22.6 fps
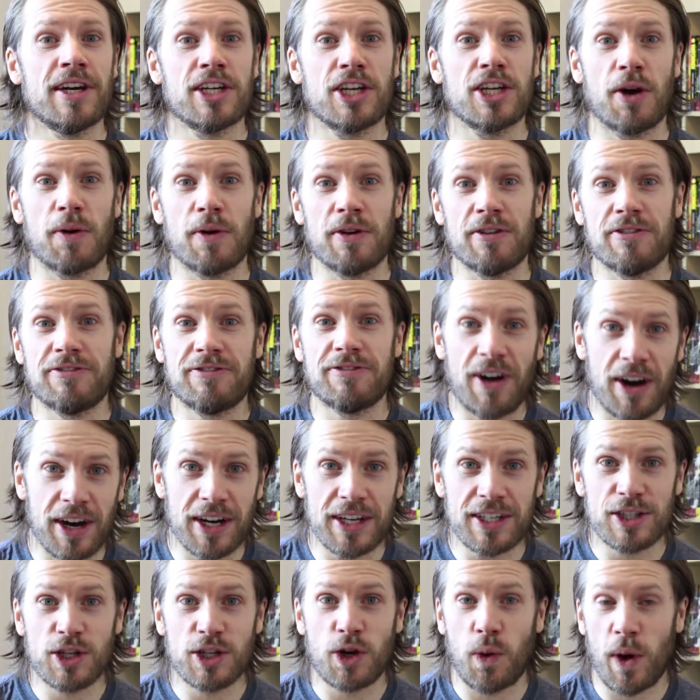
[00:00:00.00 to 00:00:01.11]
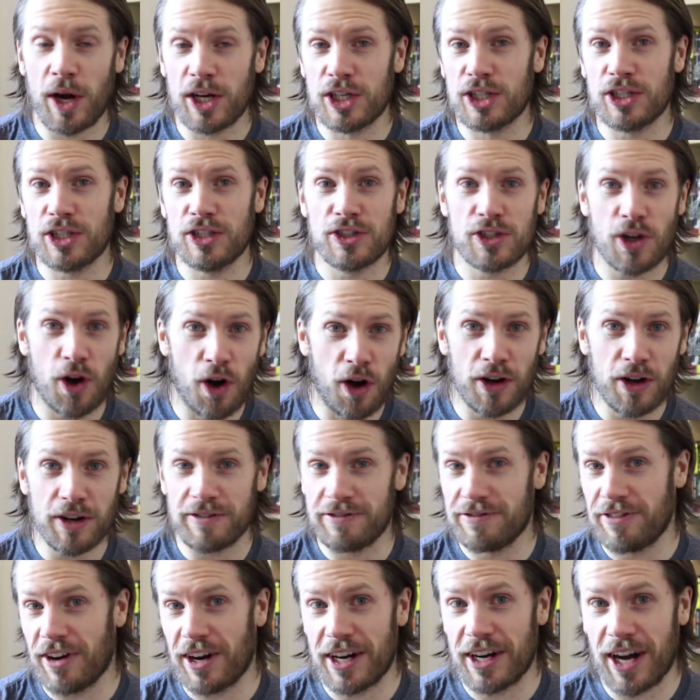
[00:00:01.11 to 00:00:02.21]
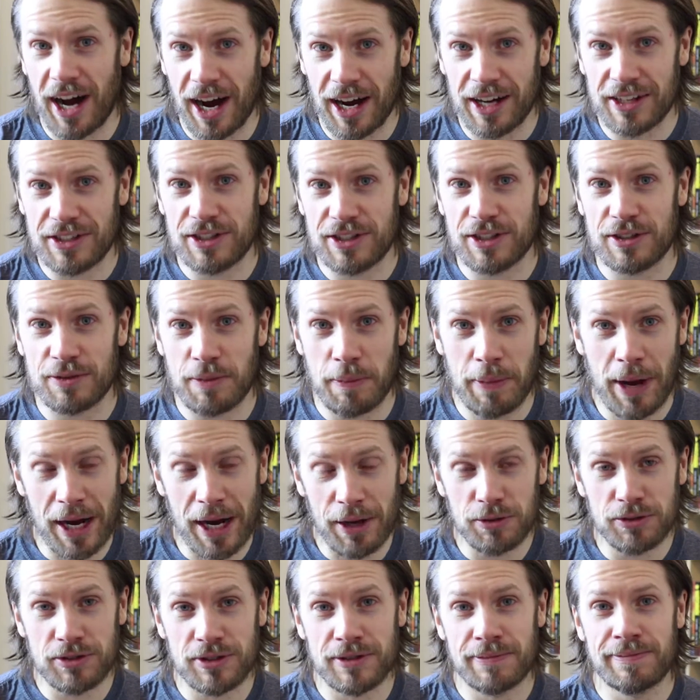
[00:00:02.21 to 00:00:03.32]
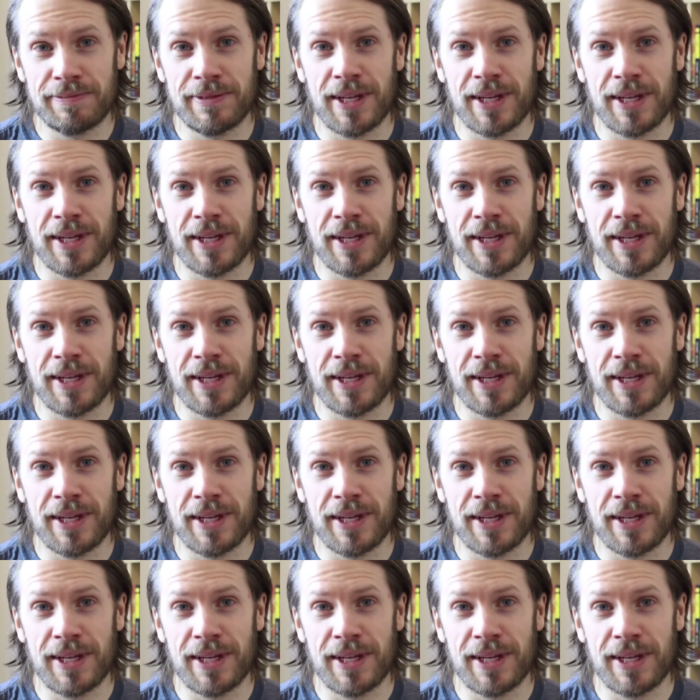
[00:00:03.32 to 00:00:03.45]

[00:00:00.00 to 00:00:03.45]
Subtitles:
go and find questions on, find answers about.